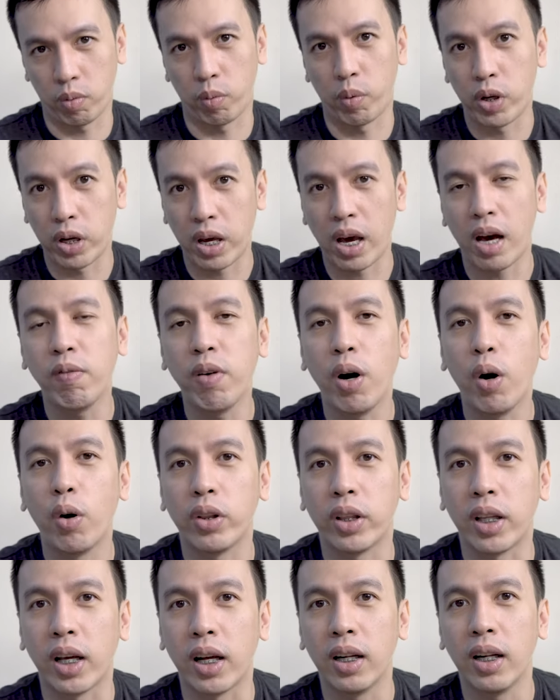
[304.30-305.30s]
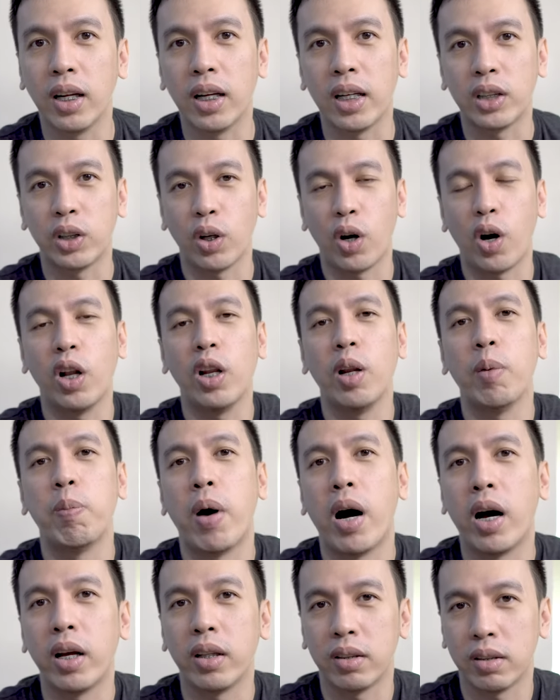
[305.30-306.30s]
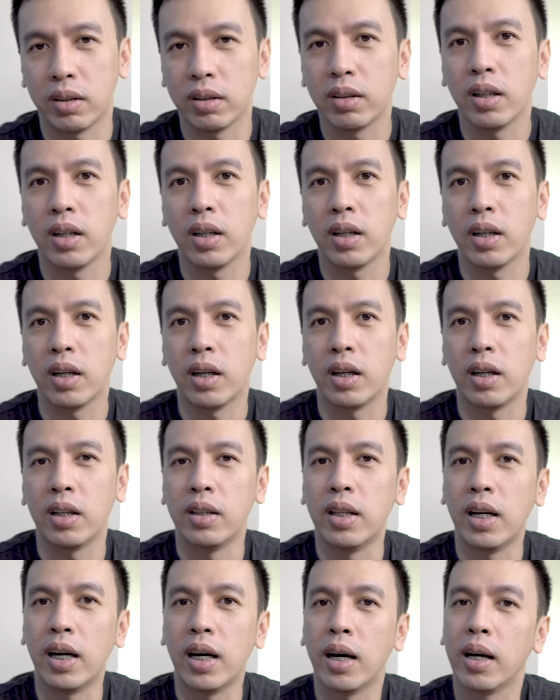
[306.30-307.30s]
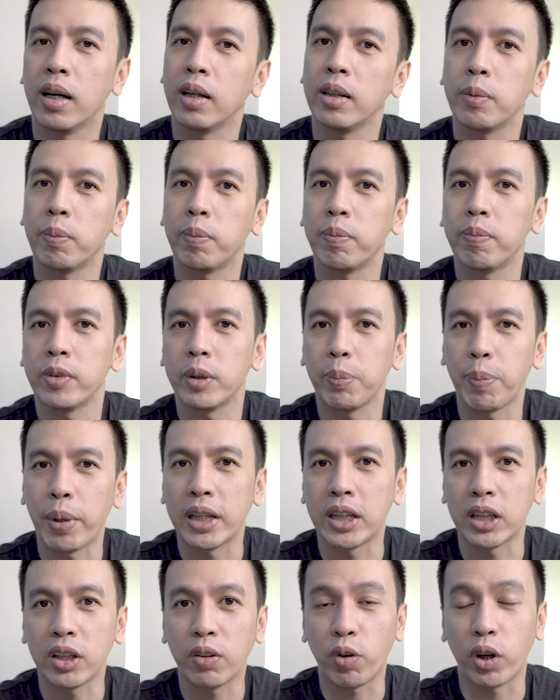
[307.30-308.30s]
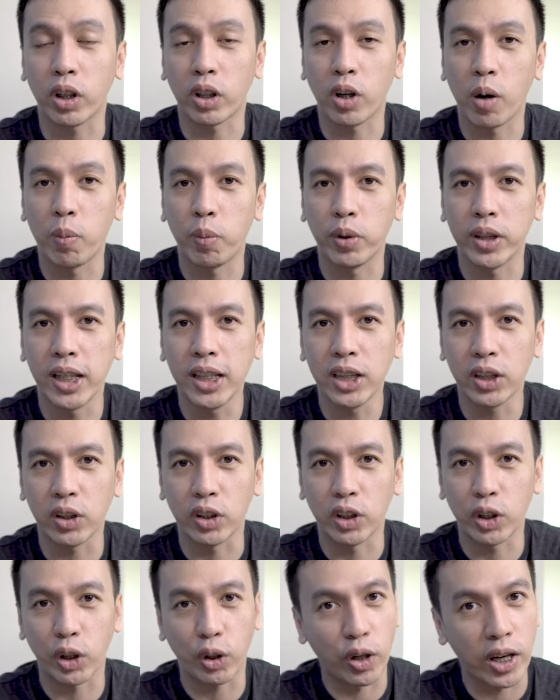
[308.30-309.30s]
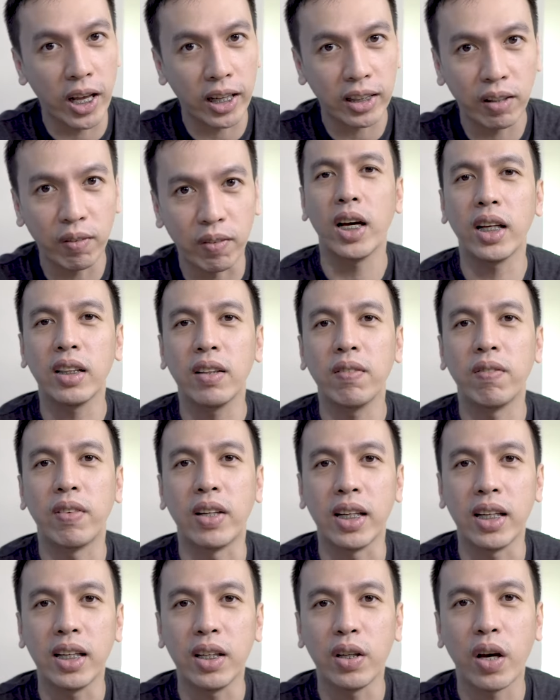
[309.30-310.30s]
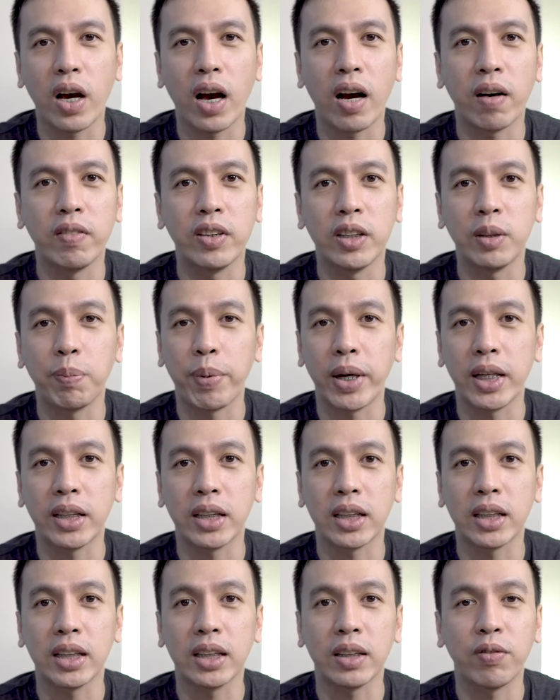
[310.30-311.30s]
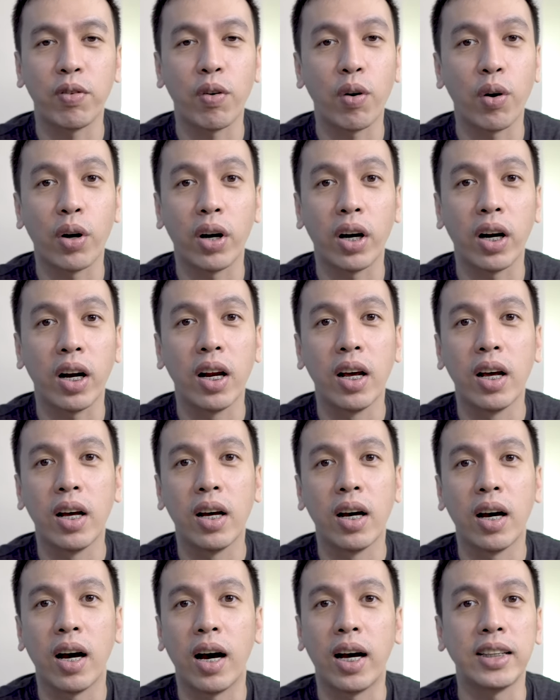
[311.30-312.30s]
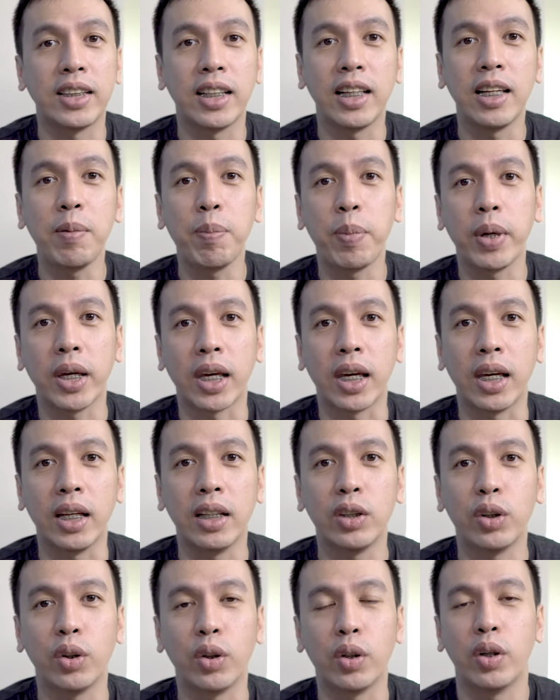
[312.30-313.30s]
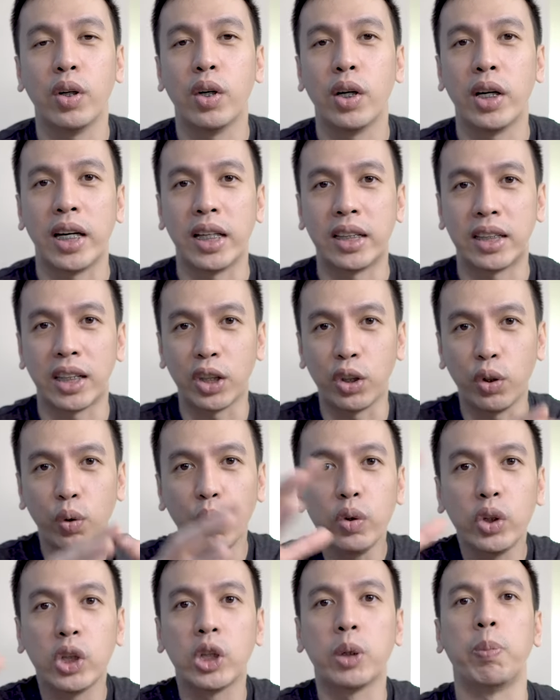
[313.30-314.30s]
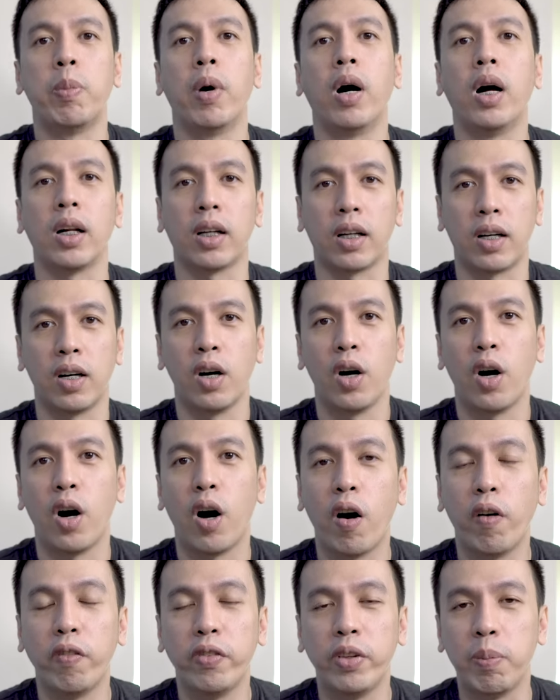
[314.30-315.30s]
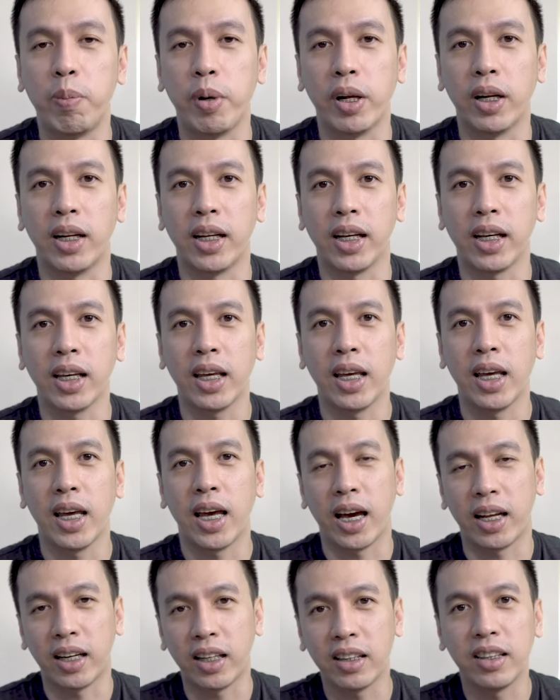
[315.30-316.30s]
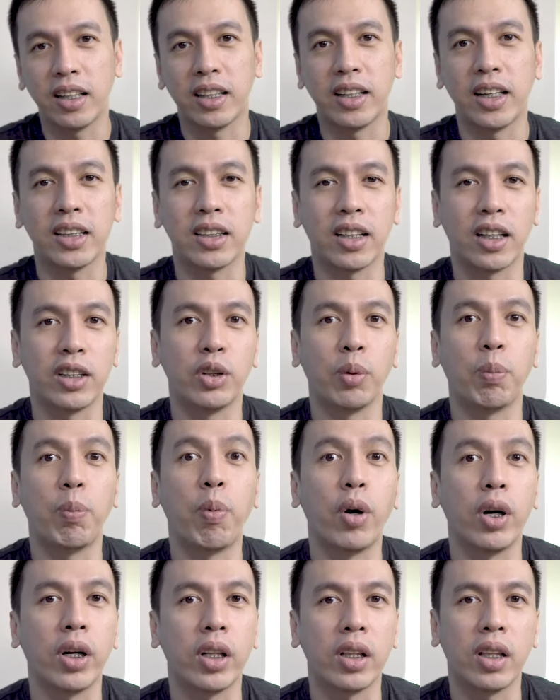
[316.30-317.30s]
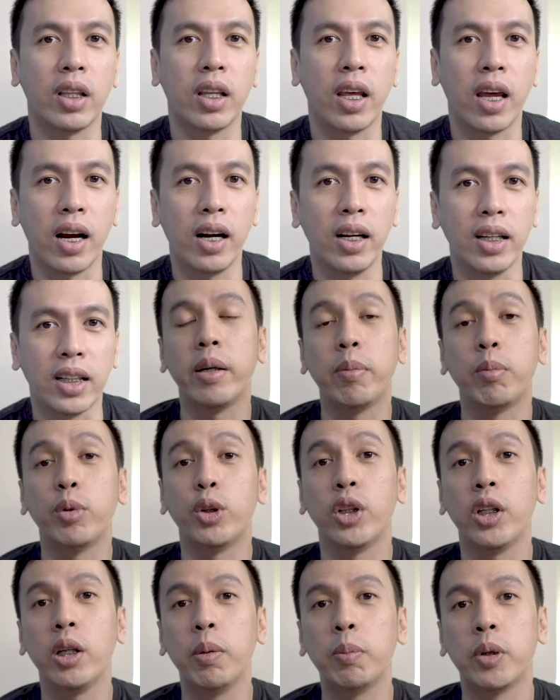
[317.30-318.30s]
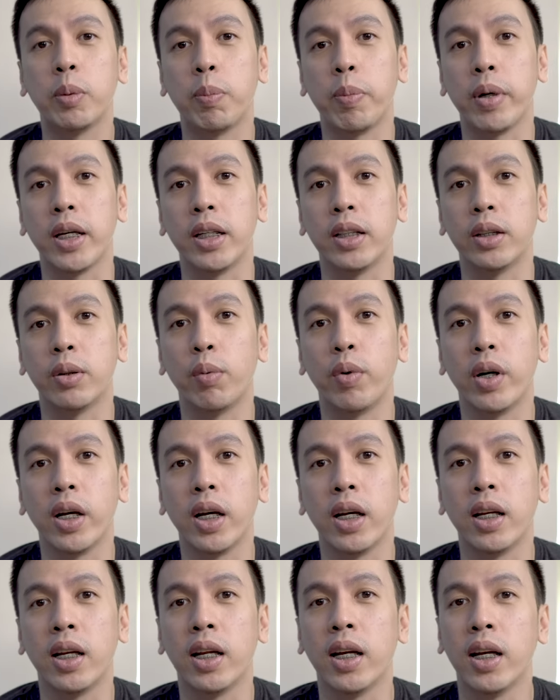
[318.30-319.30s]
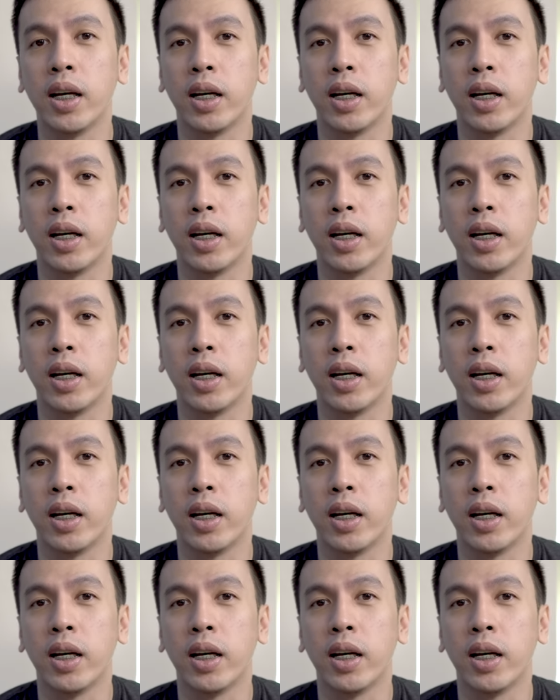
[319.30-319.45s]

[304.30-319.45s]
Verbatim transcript: when you have a hotel it's all about the spaces for accommodation so collective collectively you have the spaces for uh, sleeping in so it's a huge bulk of the building and then the rest are support area the museum space wherein